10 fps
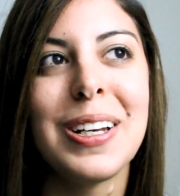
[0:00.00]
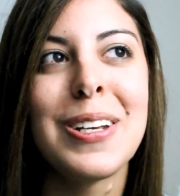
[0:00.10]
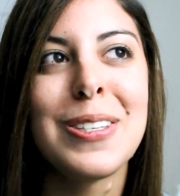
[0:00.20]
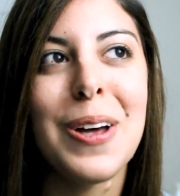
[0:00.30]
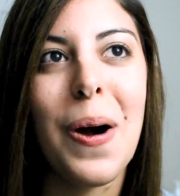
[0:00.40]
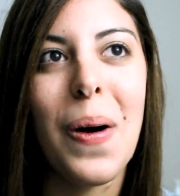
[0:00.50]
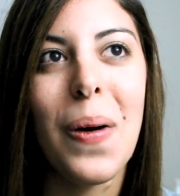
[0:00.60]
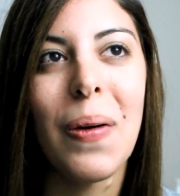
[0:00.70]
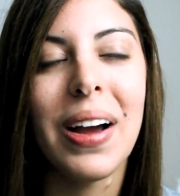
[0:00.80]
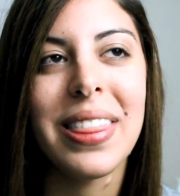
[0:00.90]

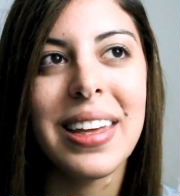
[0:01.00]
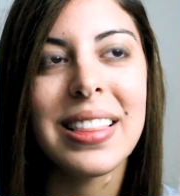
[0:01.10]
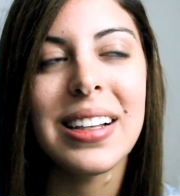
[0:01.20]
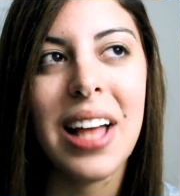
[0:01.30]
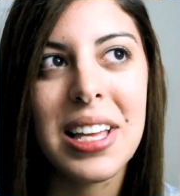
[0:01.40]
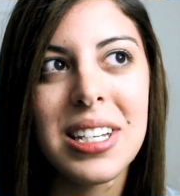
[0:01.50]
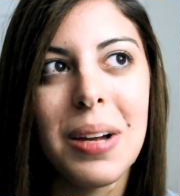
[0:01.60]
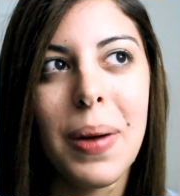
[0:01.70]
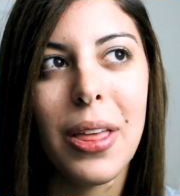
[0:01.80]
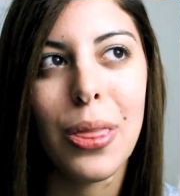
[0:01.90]
So I think the last
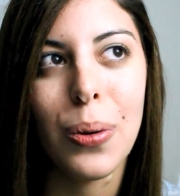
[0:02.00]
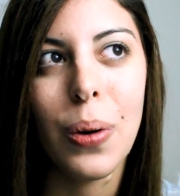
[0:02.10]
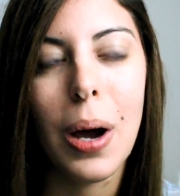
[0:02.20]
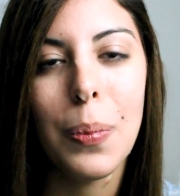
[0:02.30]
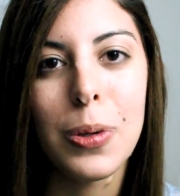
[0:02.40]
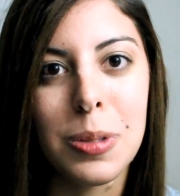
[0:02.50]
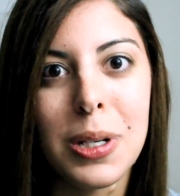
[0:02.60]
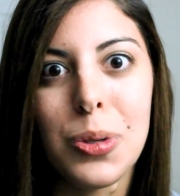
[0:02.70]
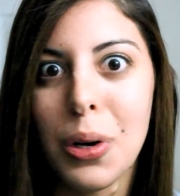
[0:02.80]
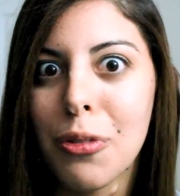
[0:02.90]
time I threw up was my
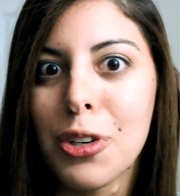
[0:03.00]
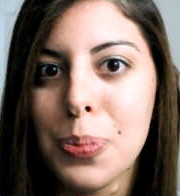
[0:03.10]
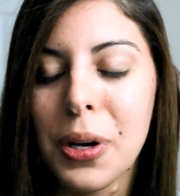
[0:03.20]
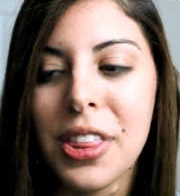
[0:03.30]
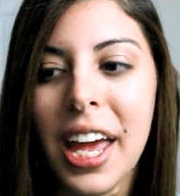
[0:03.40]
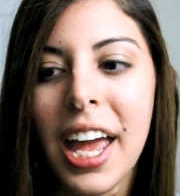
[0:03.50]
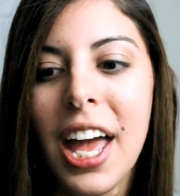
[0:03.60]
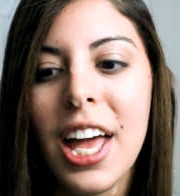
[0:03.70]
21st birthday.